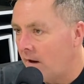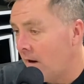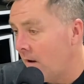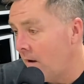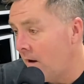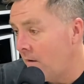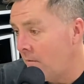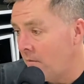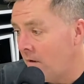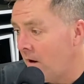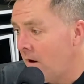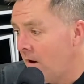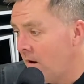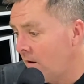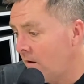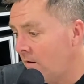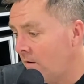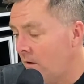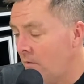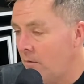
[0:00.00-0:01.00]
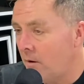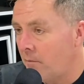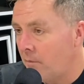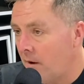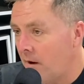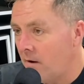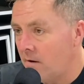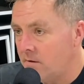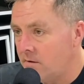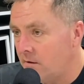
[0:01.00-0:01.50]
And I tell my
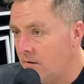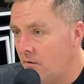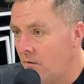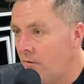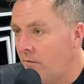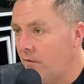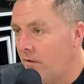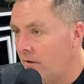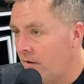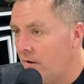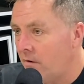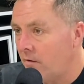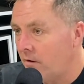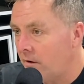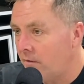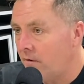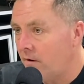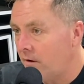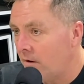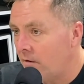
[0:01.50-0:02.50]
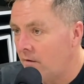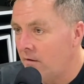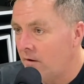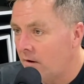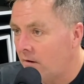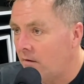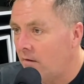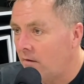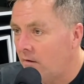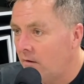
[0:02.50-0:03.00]
parents, and hopefully they don't give you another nickel.